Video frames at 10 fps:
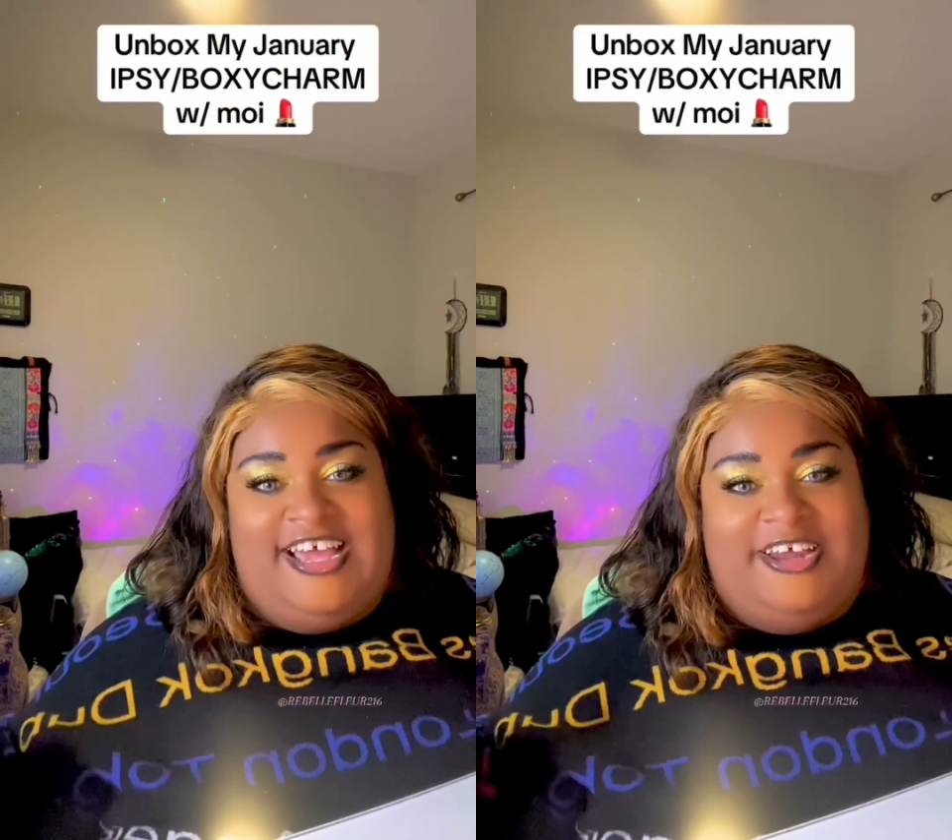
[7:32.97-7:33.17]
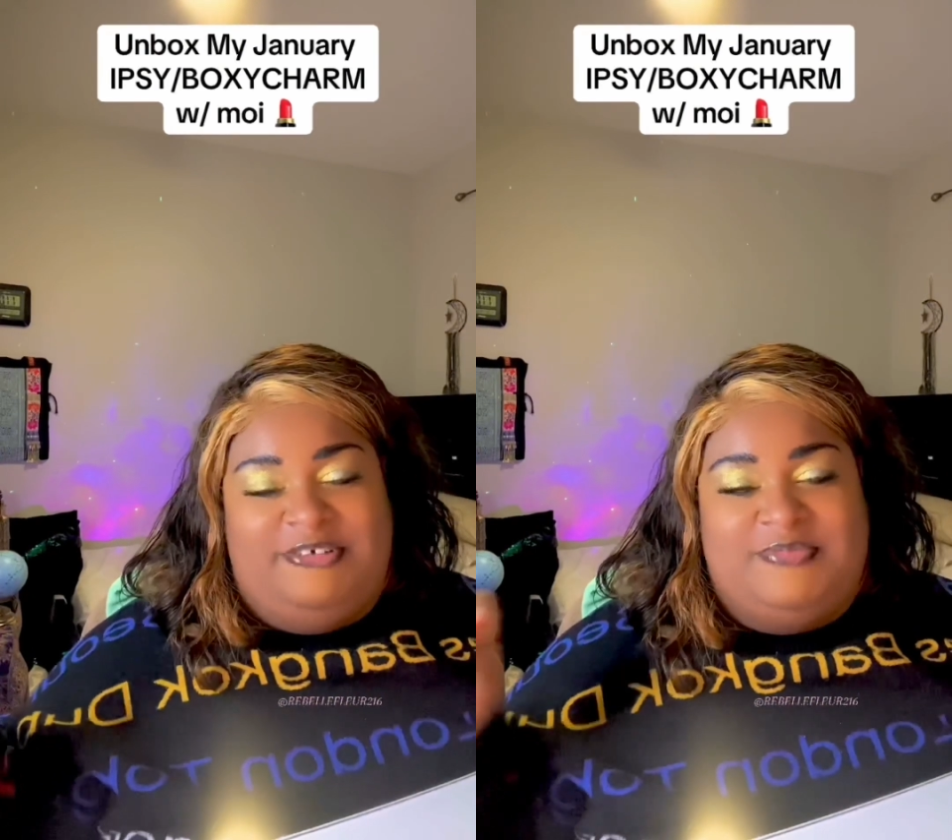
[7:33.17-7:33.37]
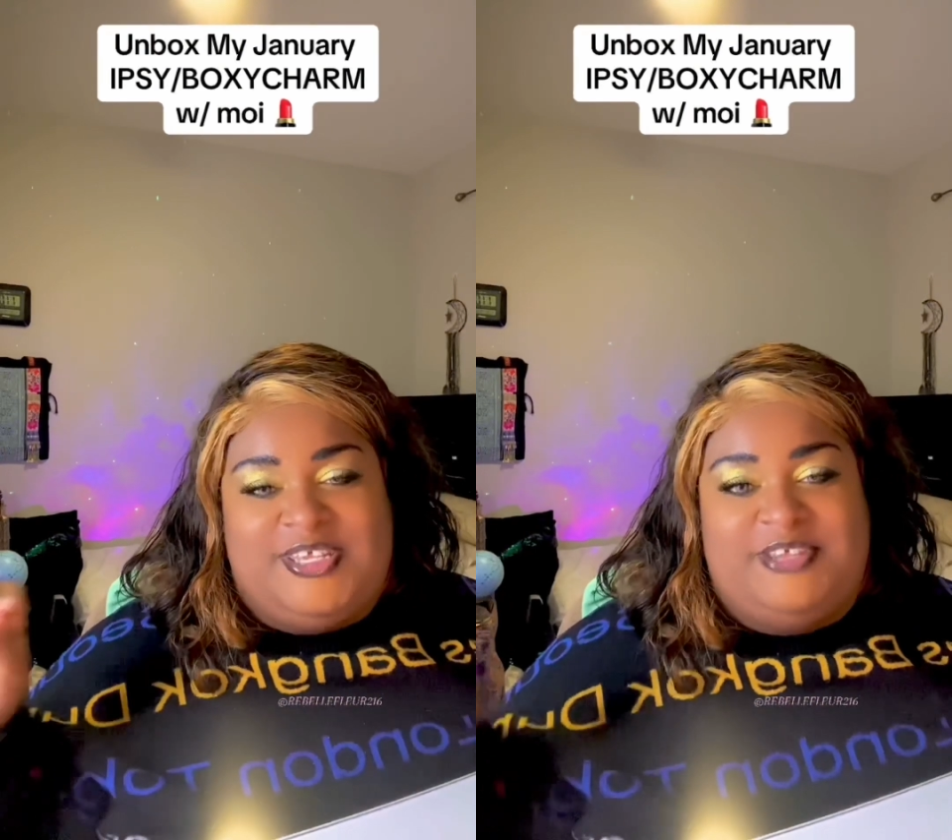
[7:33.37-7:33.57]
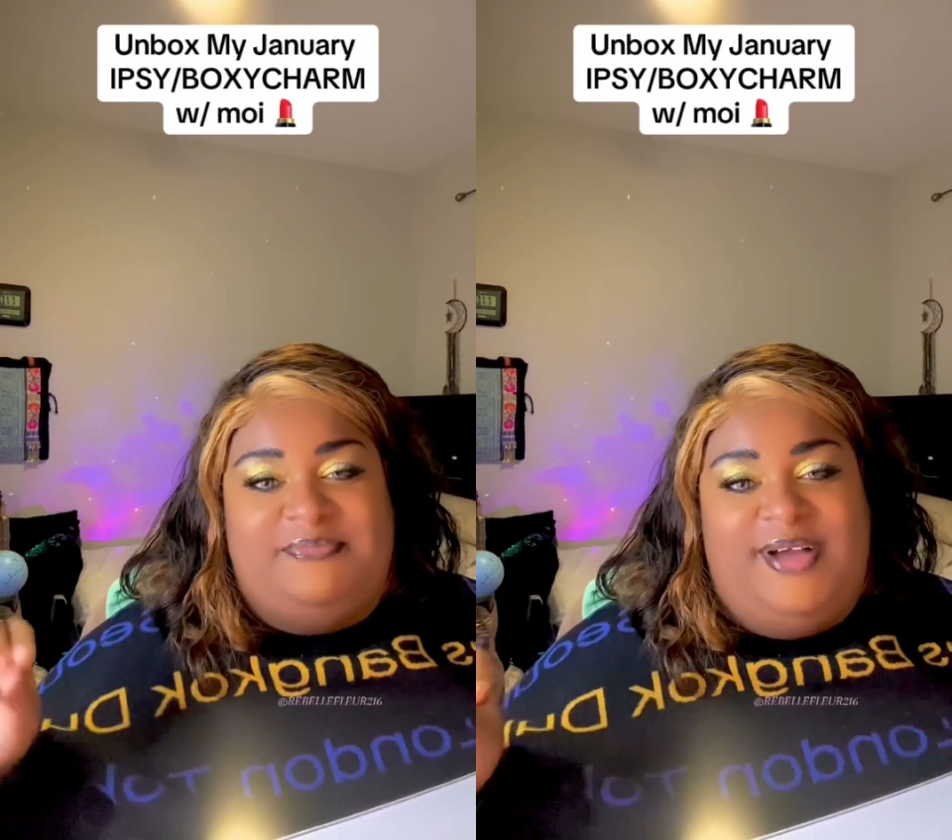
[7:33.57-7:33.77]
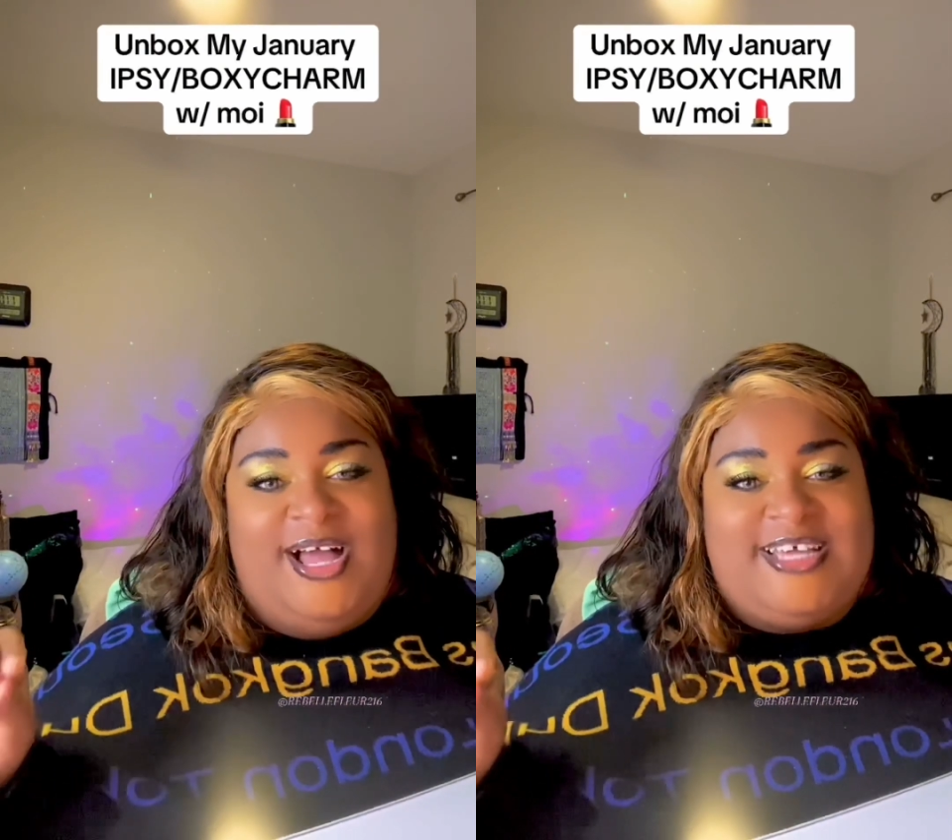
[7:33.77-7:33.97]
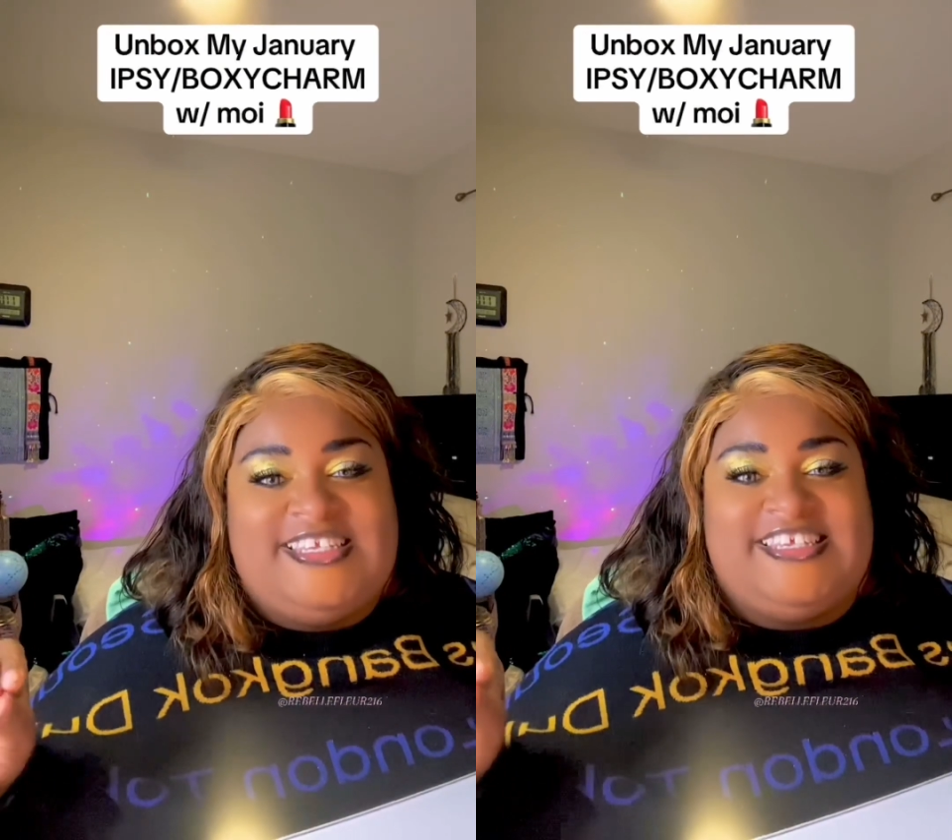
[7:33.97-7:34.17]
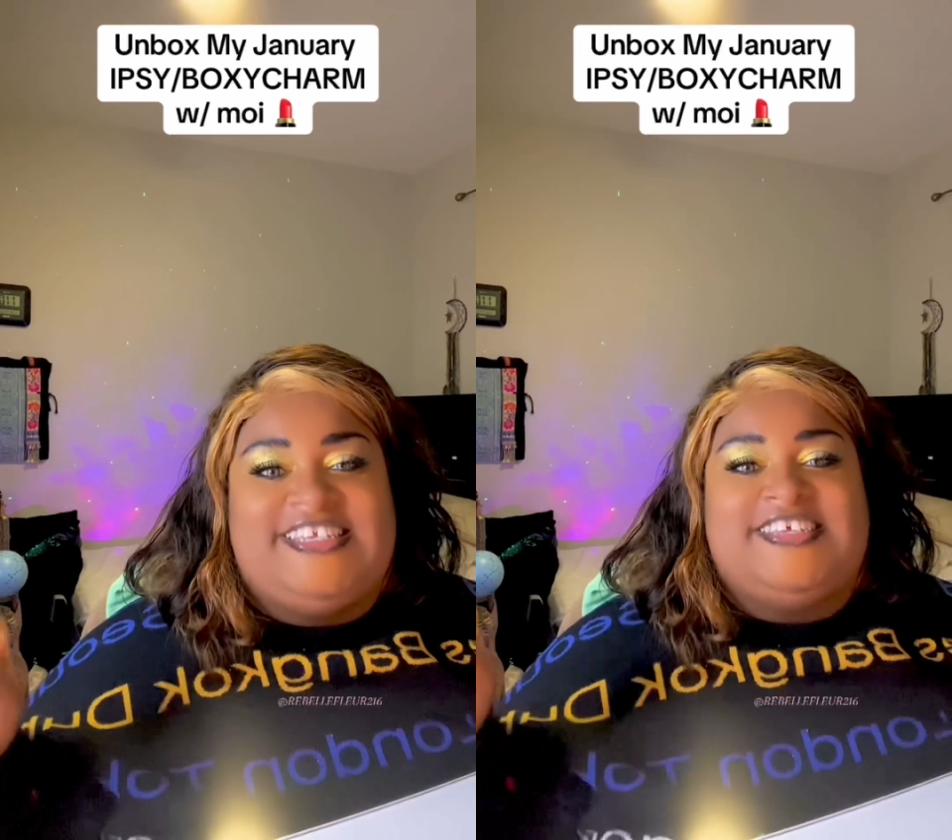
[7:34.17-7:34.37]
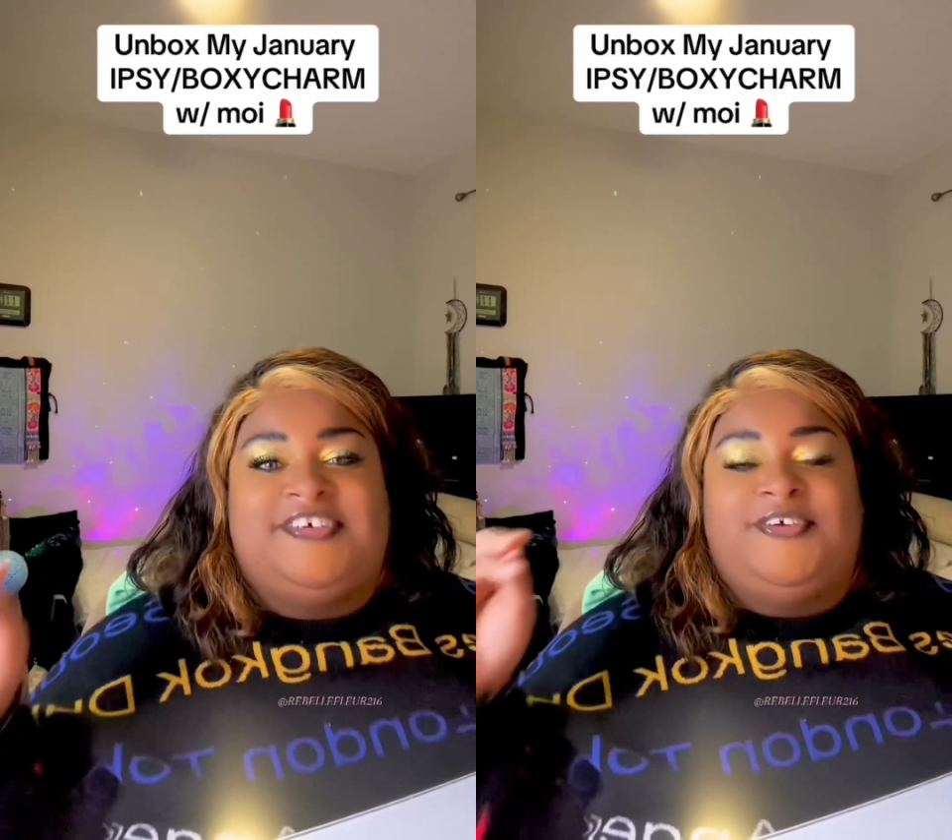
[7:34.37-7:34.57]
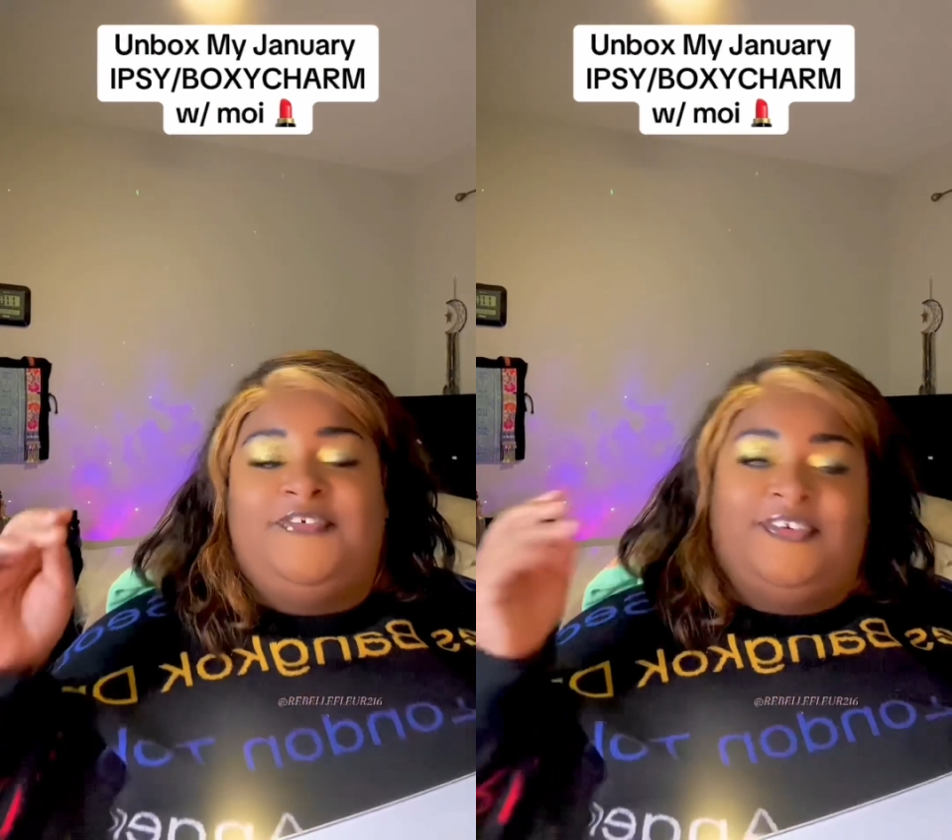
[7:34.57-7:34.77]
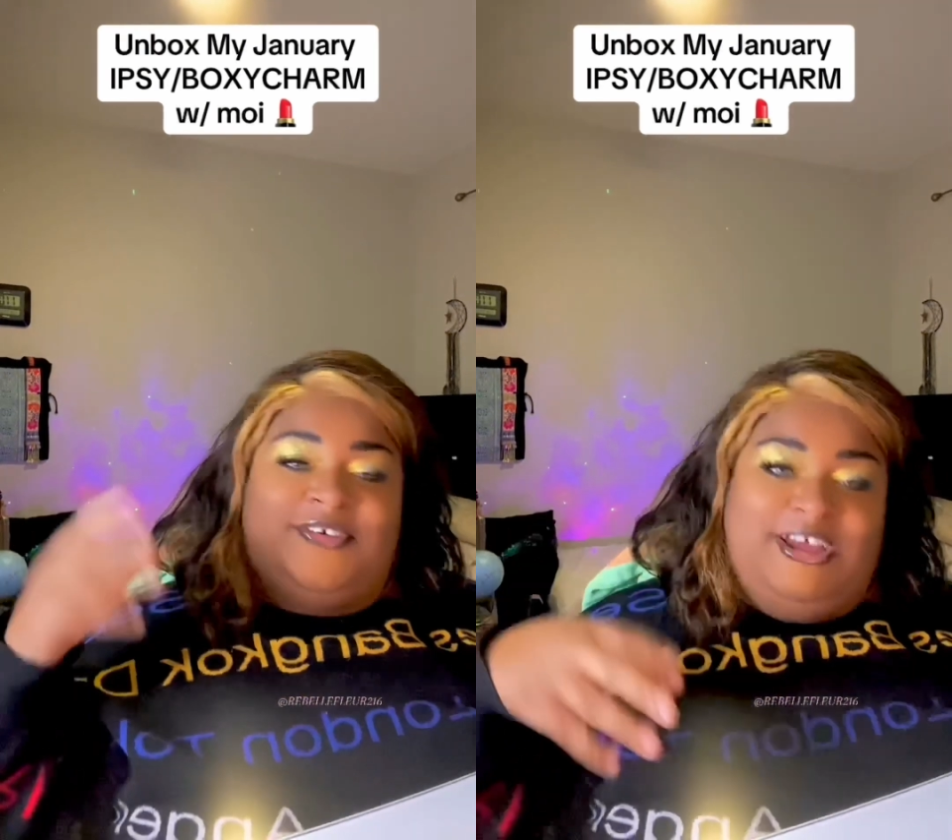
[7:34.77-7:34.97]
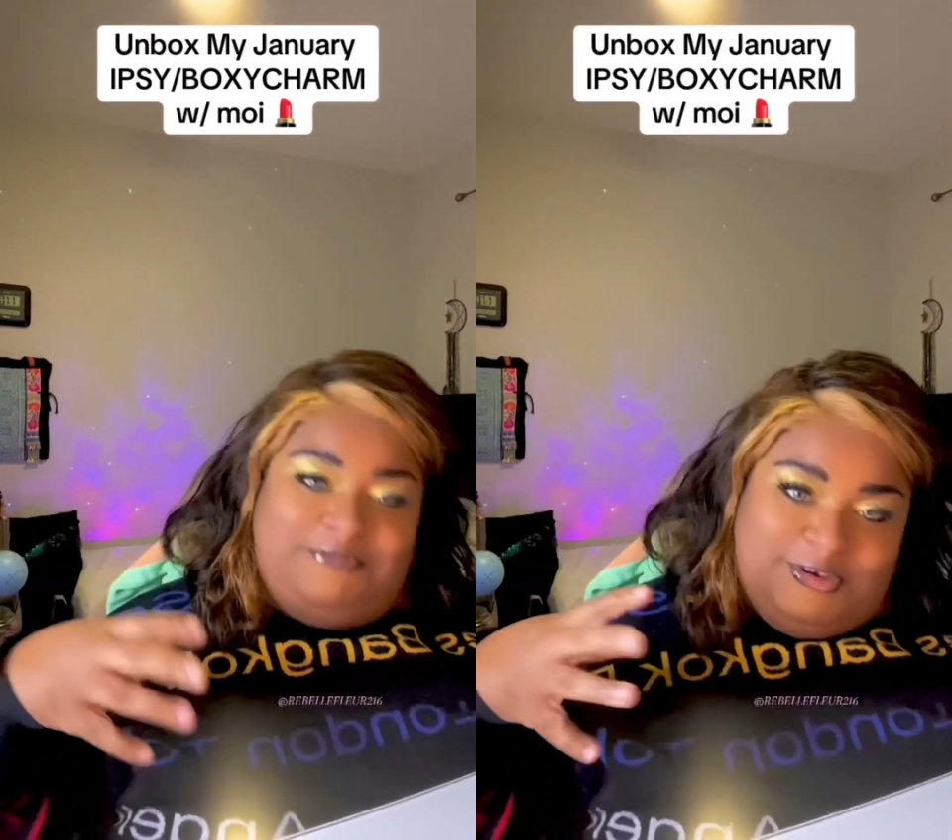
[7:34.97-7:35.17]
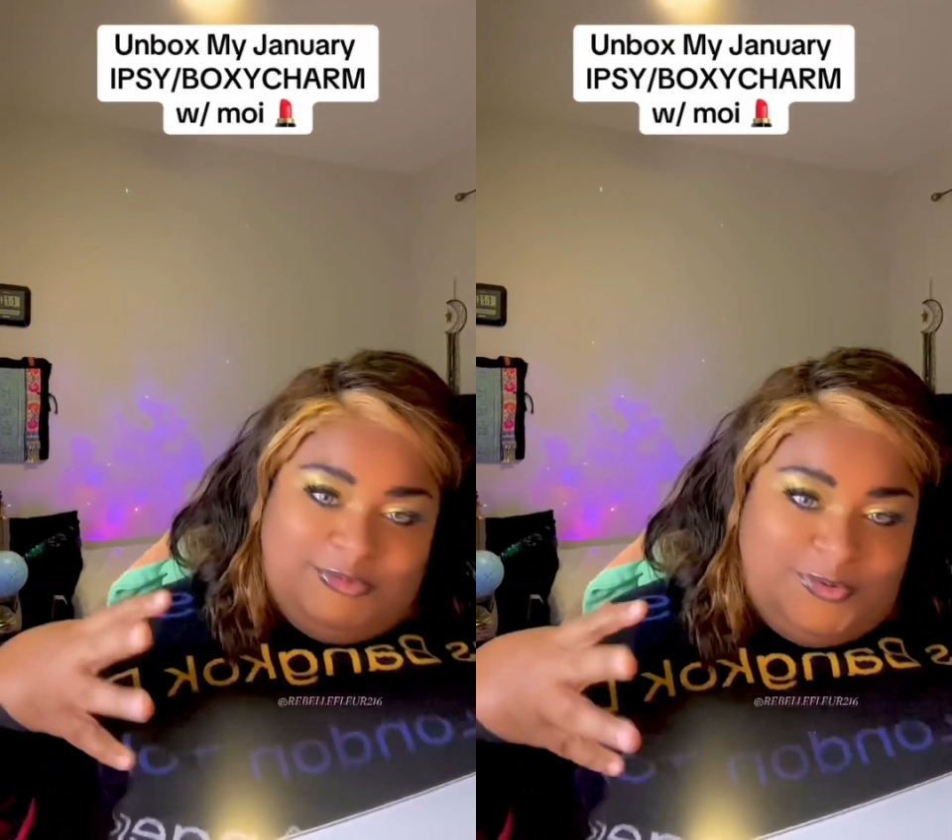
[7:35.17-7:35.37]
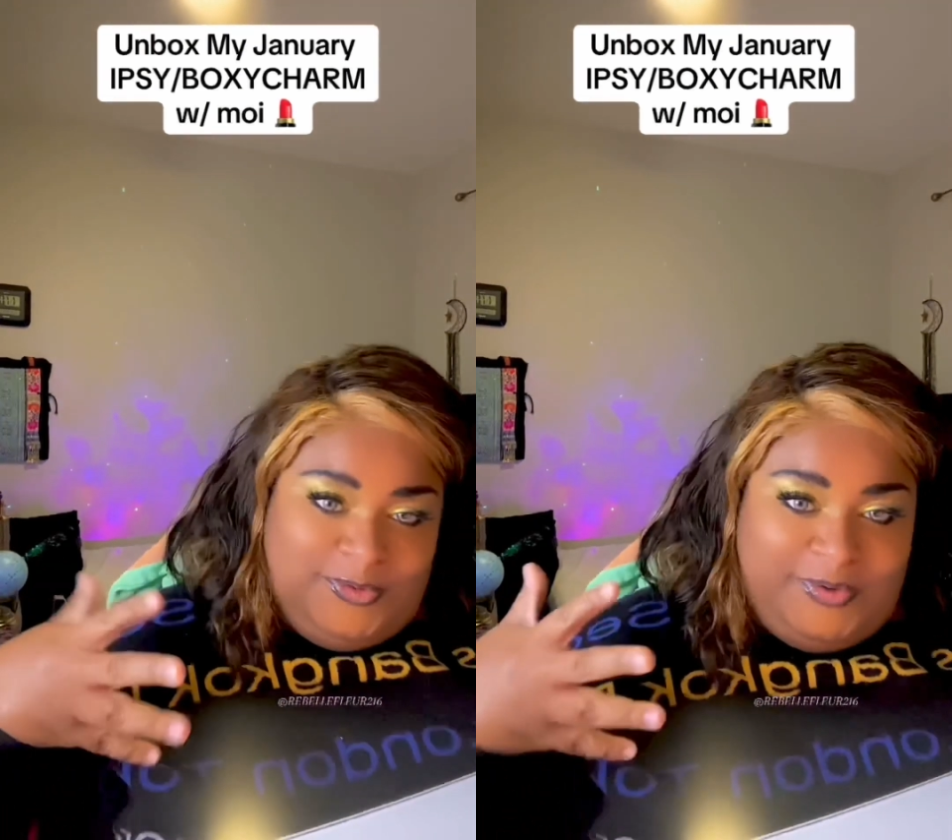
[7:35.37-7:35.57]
items in the box until you feel comfortable with